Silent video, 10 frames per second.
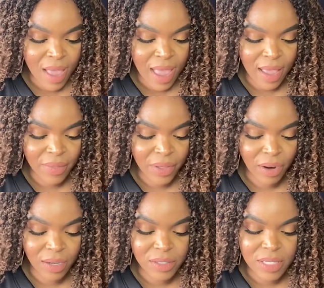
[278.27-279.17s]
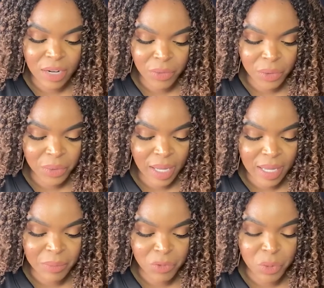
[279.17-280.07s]
And there are several
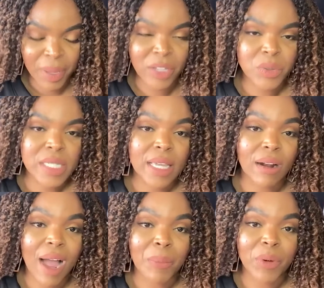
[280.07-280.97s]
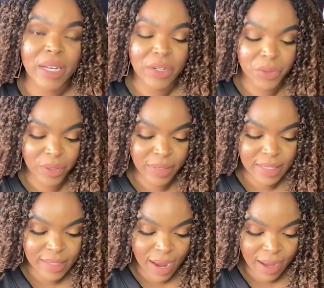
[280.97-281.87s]
food pantries that are operating during
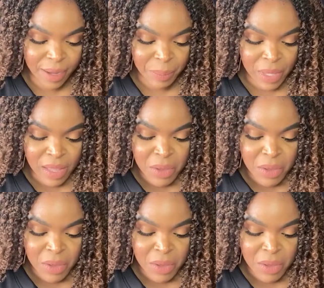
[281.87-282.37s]
this time.